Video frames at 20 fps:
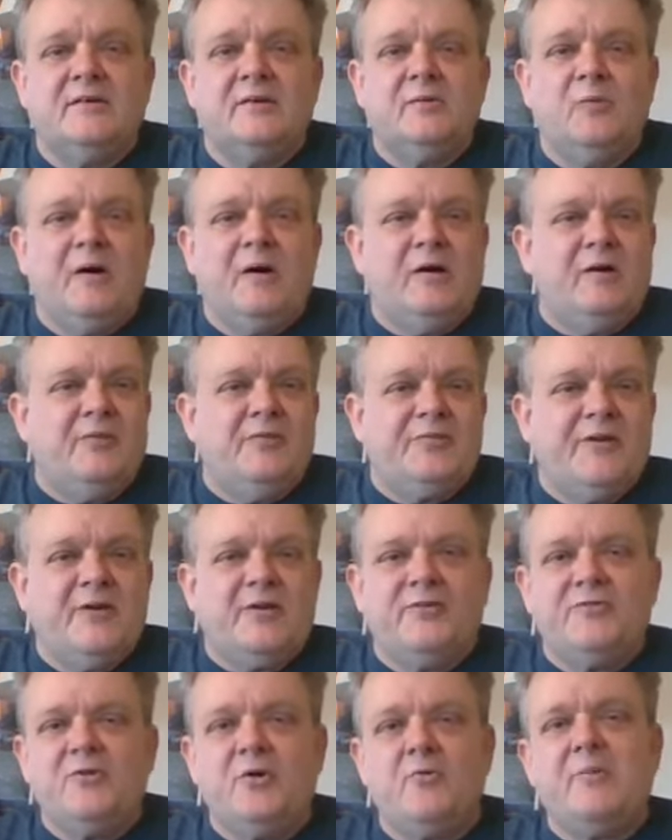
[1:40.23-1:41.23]
Well,
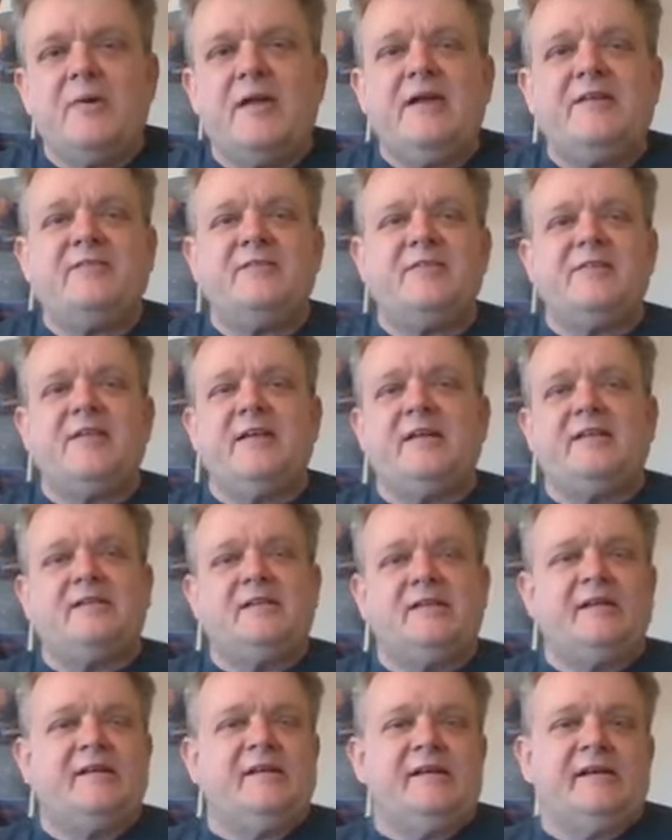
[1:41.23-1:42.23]
there's no reason
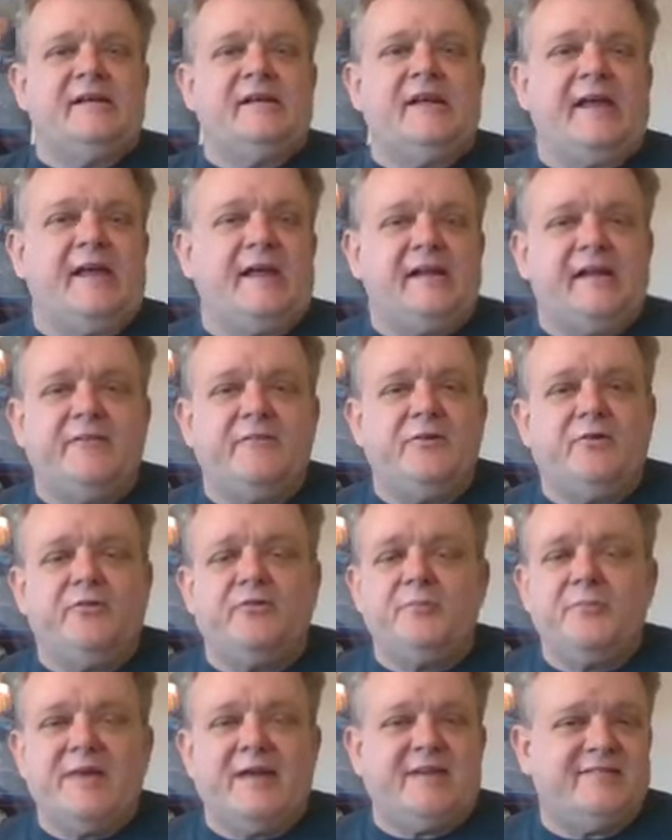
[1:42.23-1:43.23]
that any of you
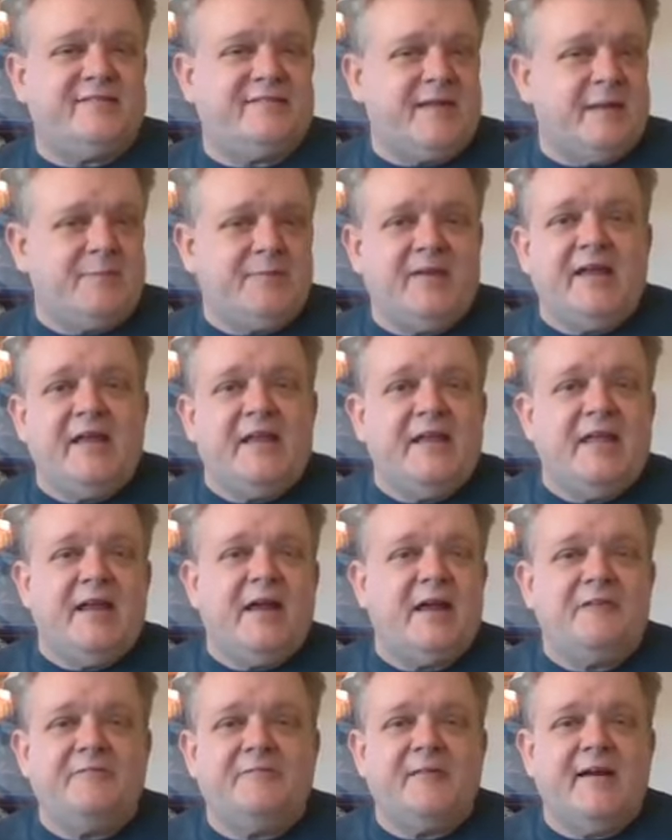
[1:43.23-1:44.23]
should be accepting any
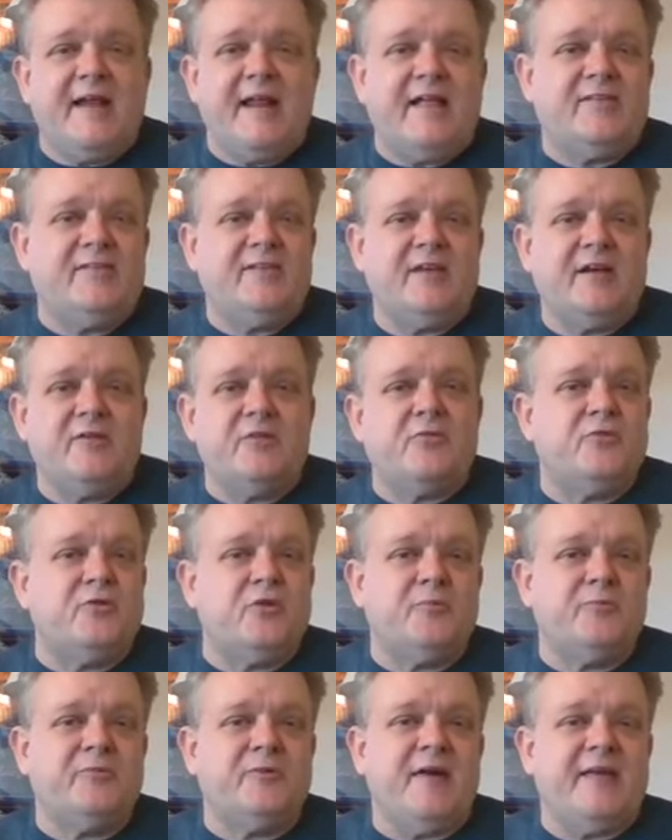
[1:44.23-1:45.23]
kind of financing under
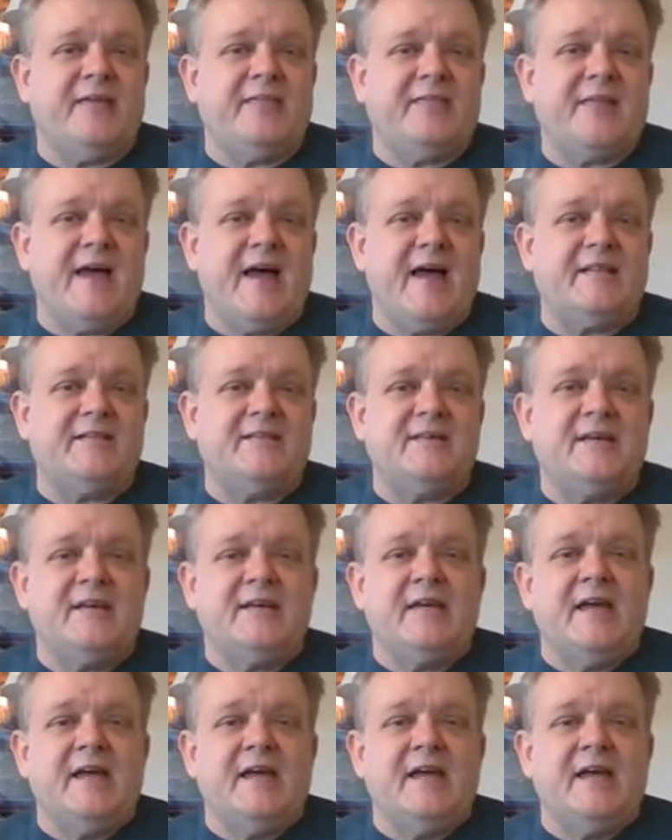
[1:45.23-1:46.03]
terms like that.